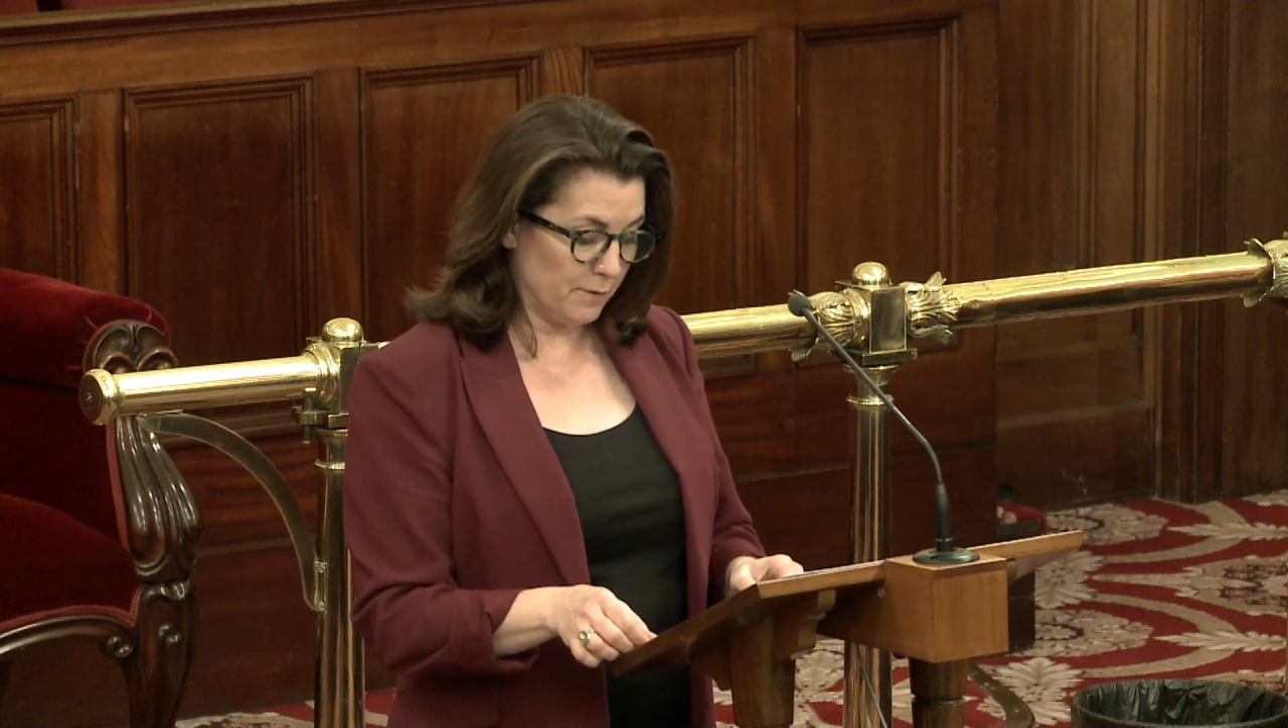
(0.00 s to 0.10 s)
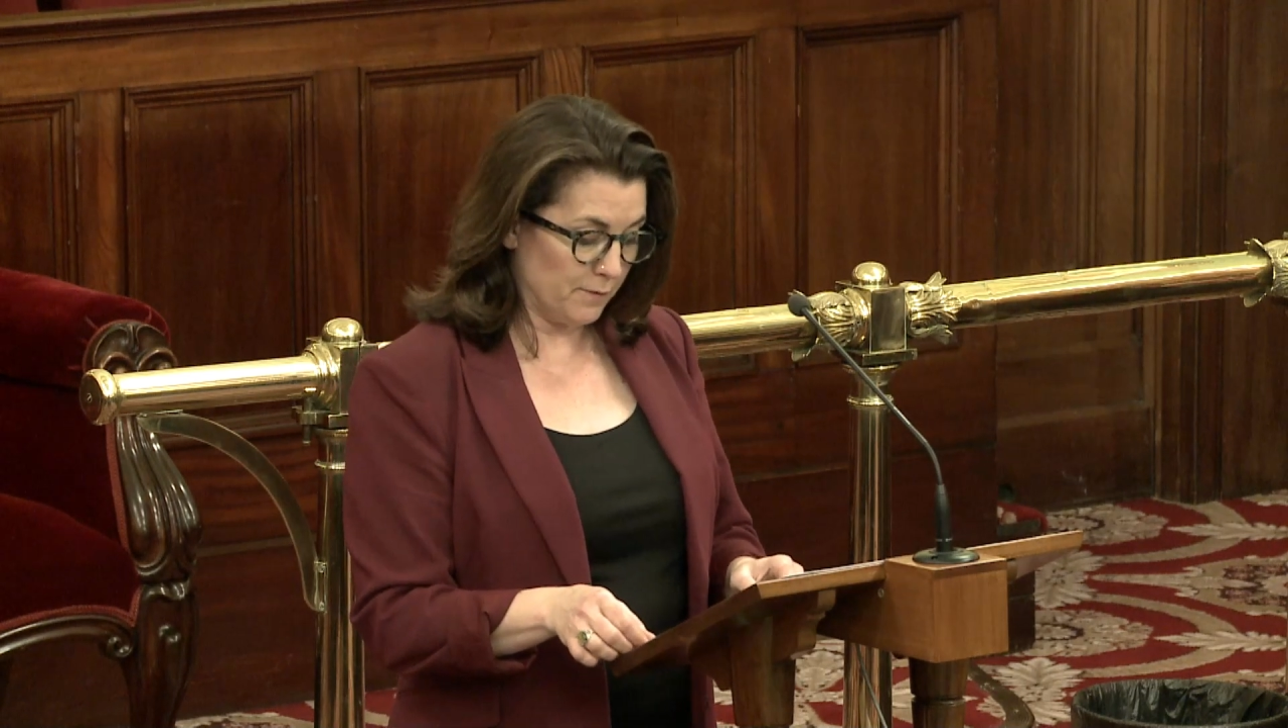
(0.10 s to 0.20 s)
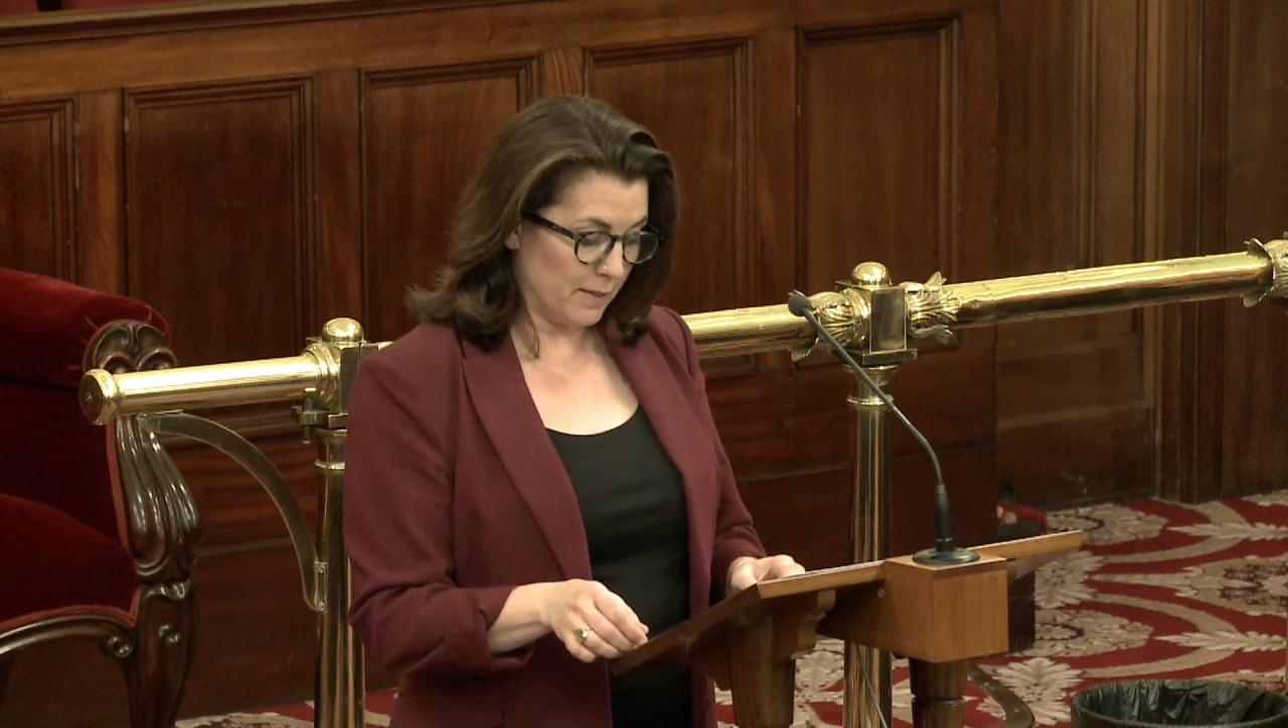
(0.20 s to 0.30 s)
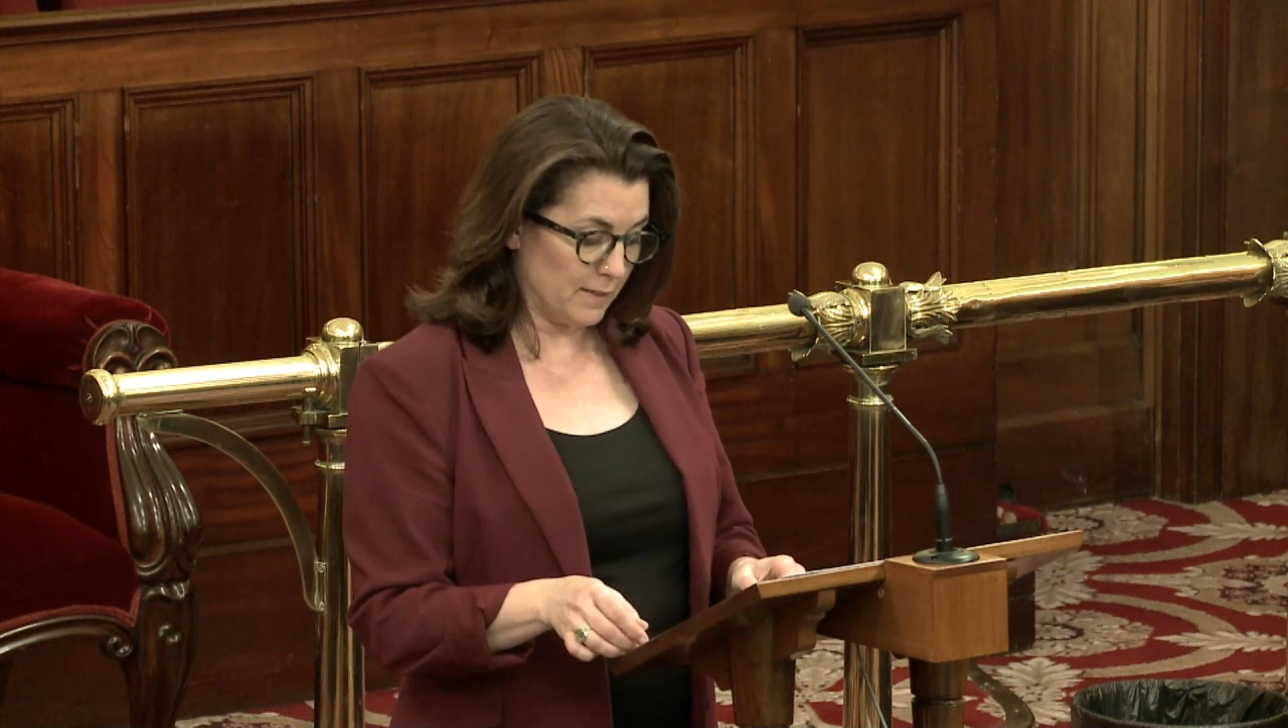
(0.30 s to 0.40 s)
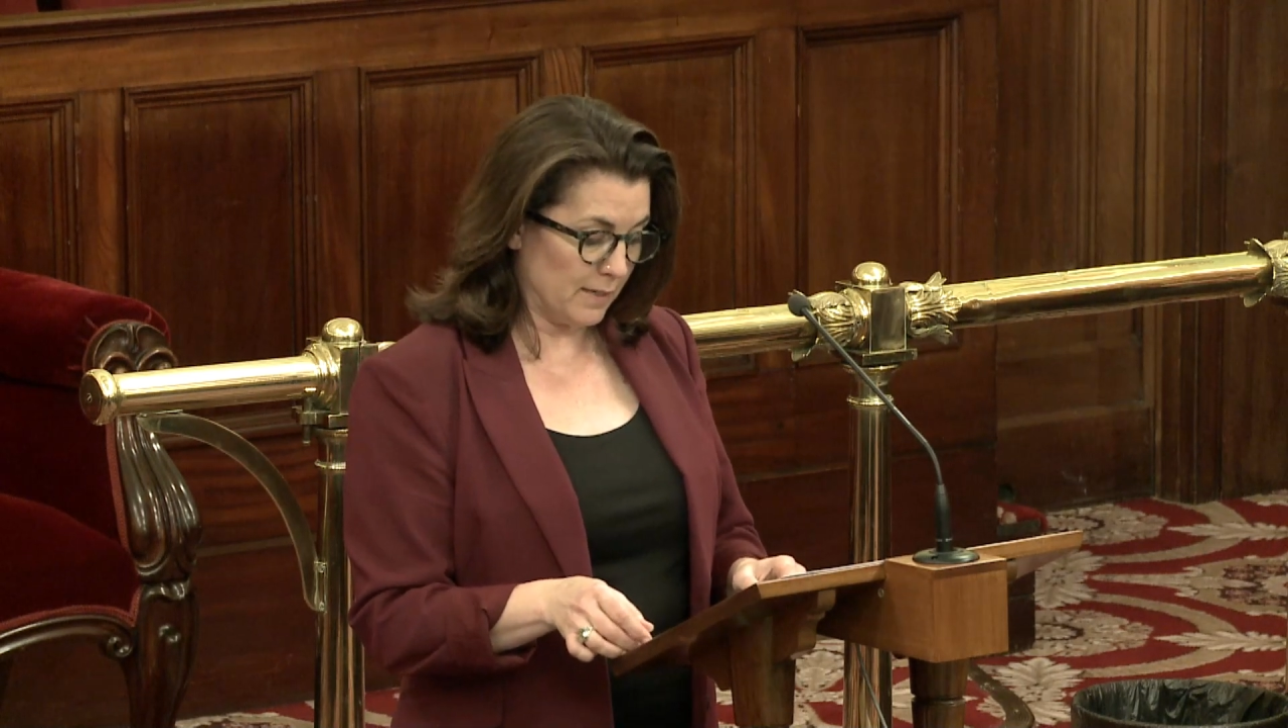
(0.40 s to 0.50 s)

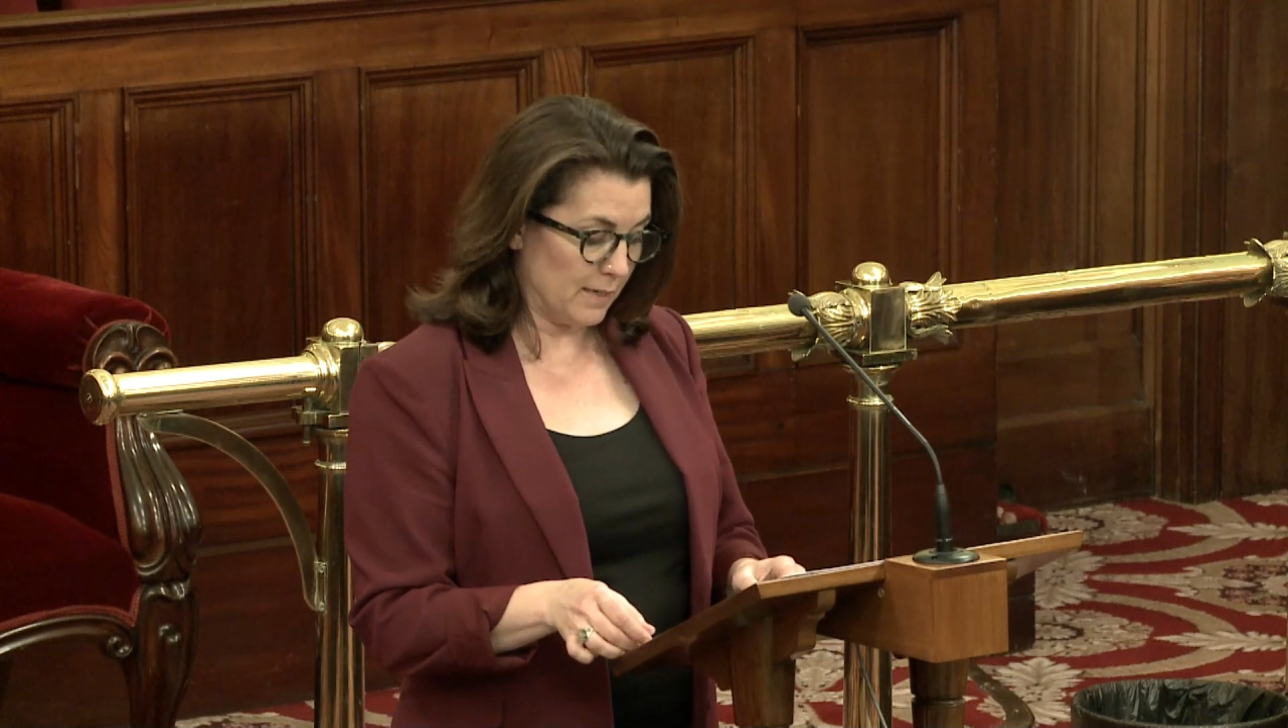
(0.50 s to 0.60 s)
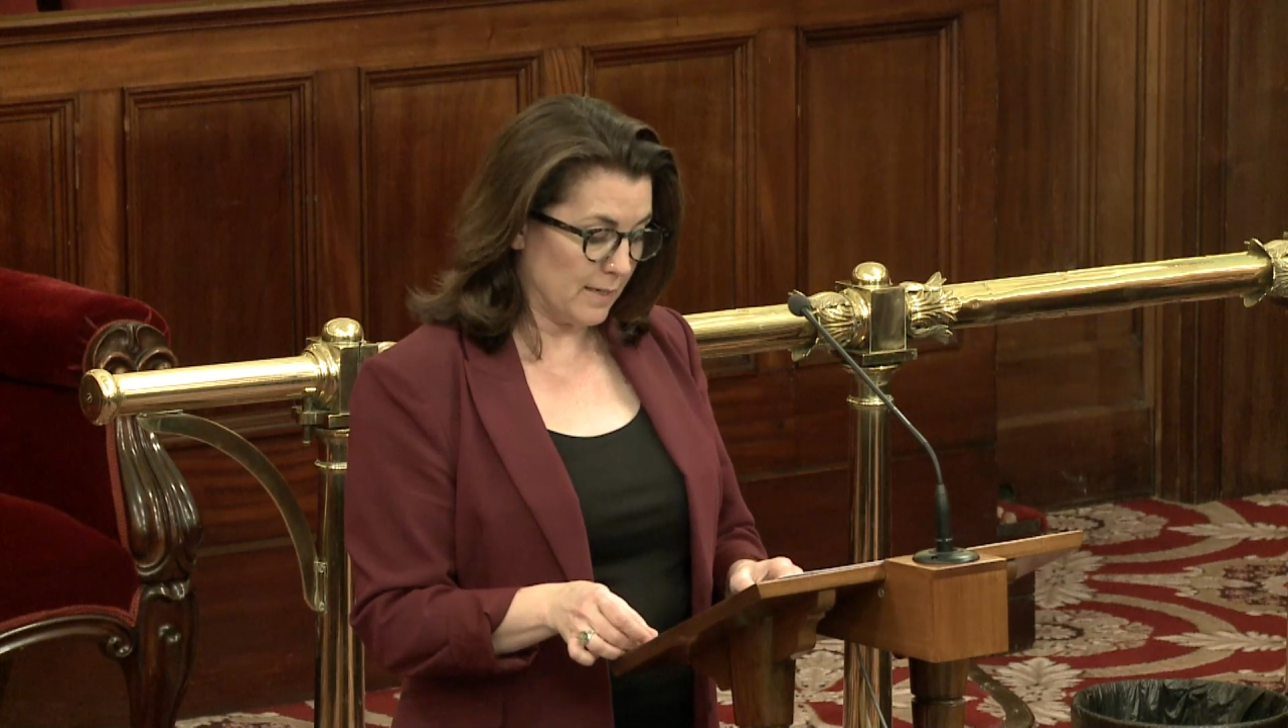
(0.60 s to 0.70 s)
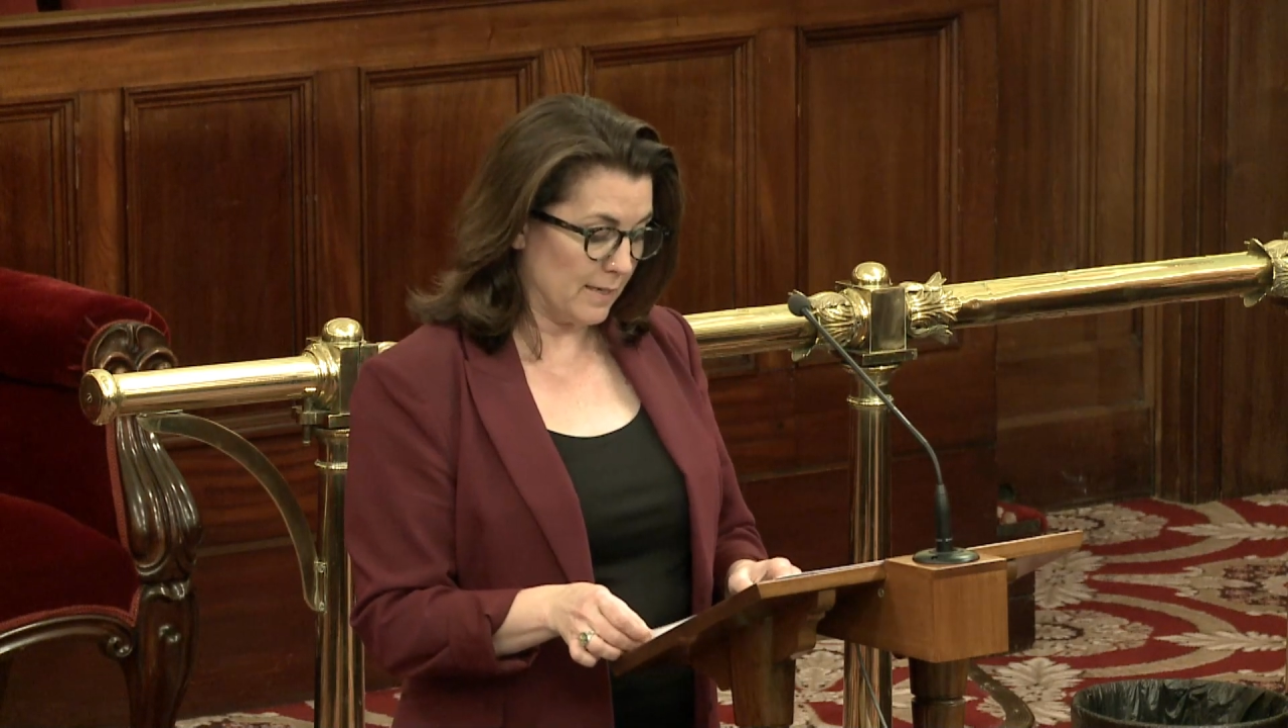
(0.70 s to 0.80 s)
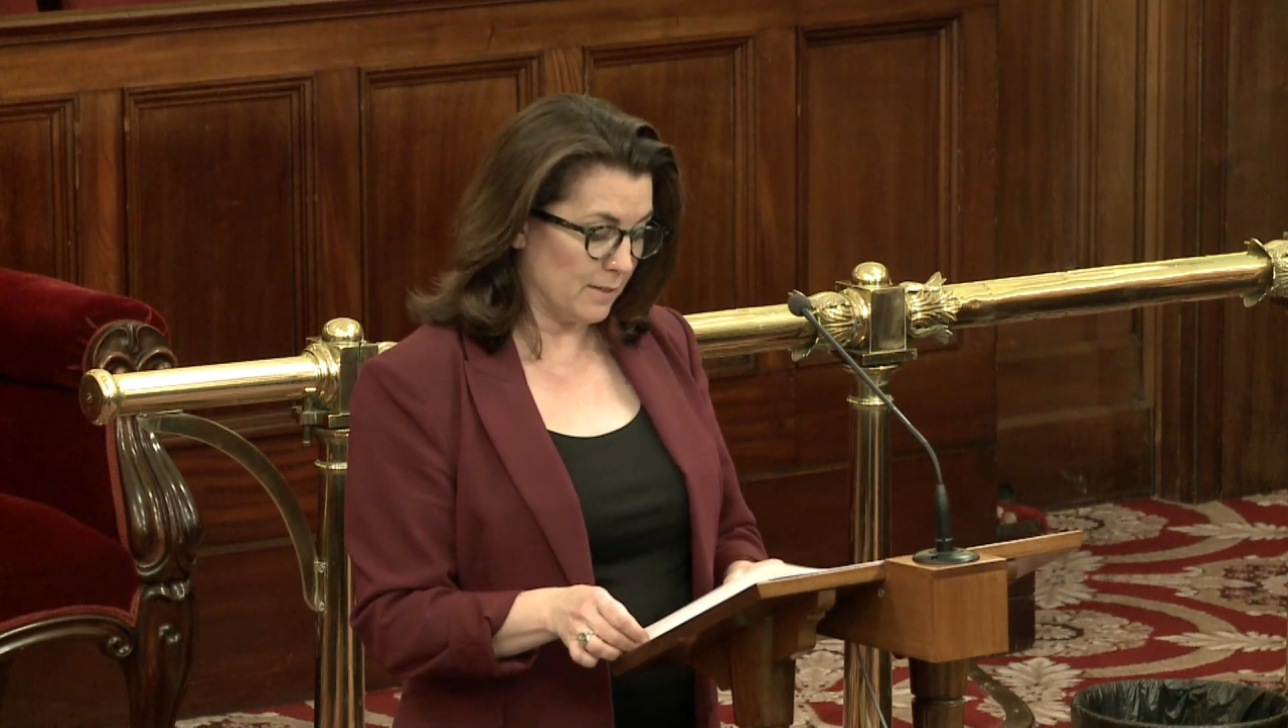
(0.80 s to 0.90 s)
15 sitting days